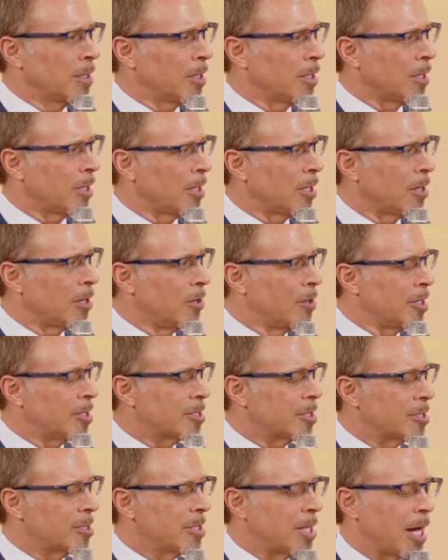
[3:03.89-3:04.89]
You know,
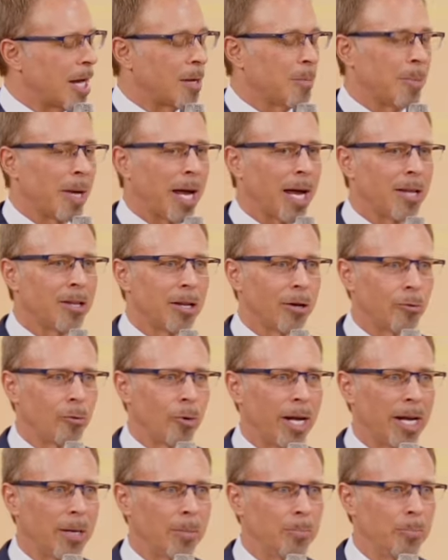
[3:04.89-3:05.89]
this is not a man that
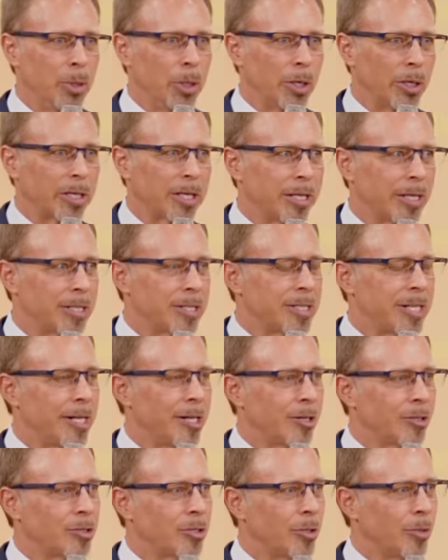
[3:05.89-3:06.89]
read a book and is
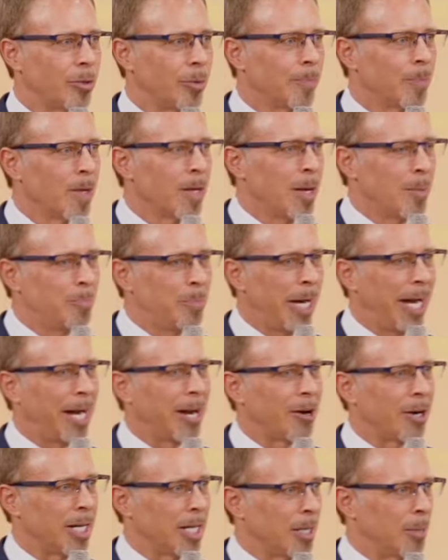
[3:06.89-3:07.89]
here to
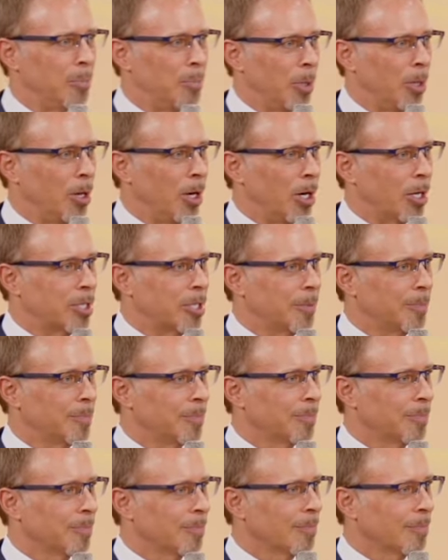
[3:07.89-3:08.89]
parrot a book.
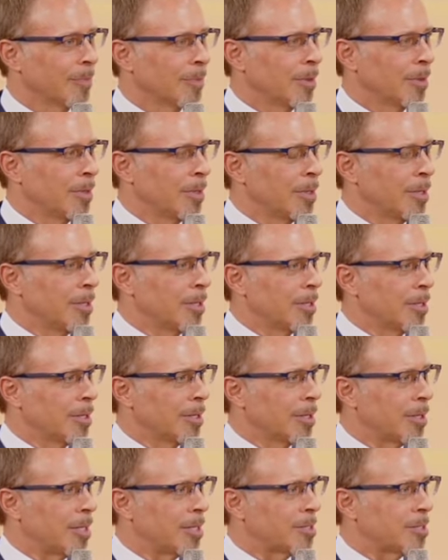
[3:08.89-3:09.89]

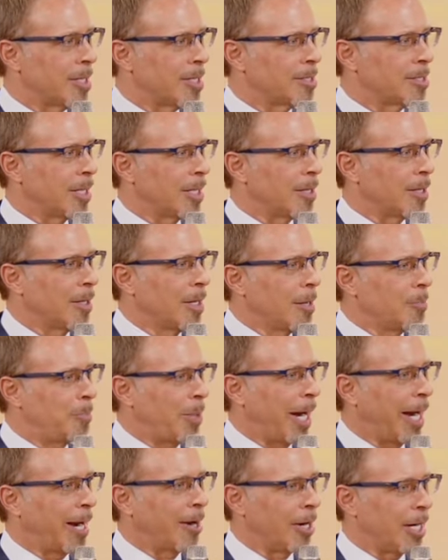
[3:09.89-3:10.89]
This isn't
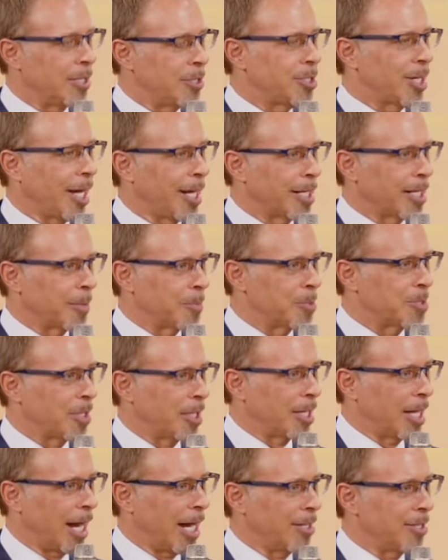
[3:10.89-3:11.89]
parrot Jacobs
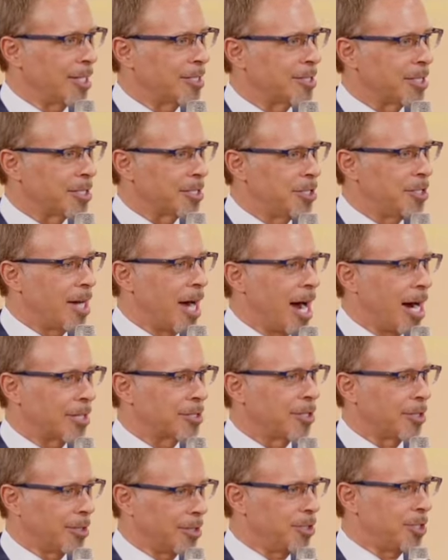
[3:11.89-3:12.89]
tonight. This is
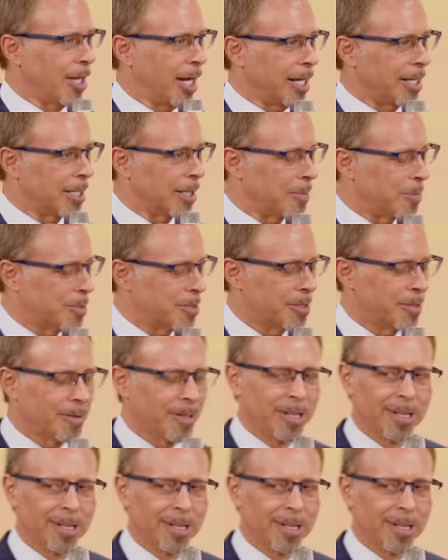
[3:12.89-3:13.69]
Dr. Jacobs.